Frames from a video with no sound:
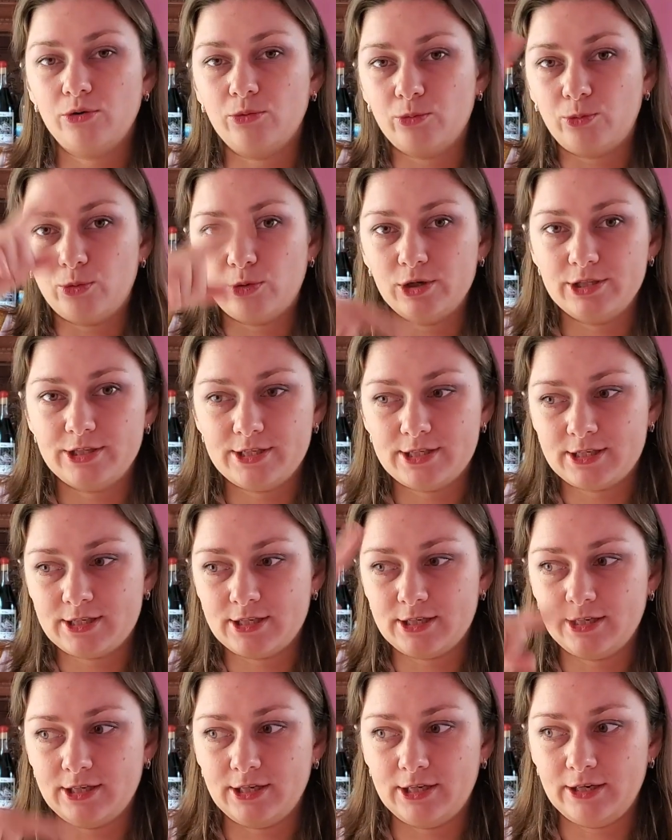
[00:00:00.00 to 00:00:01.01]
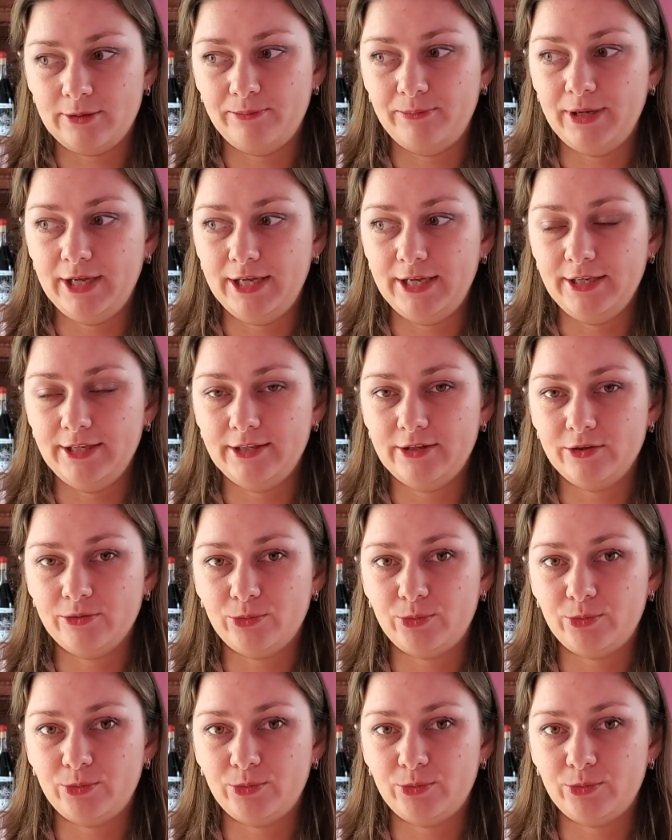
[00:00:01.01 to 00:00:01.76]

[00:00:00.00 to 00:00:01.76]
was made